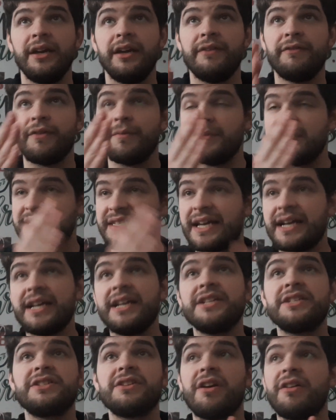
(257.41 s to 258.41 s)
From the second
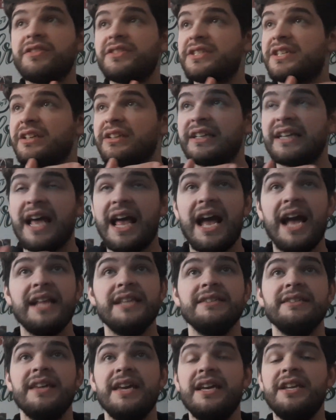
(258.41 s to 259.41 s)
it starts till it
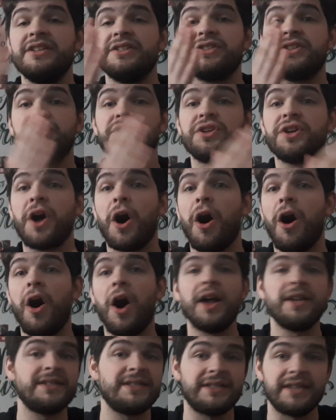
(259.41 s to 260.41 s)
ends, it is
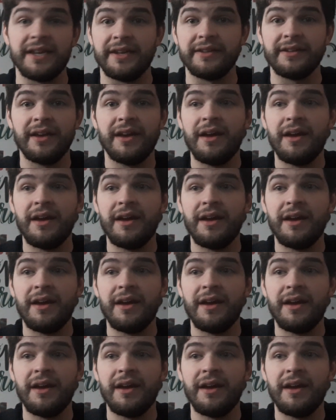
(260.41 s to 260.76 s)
constant.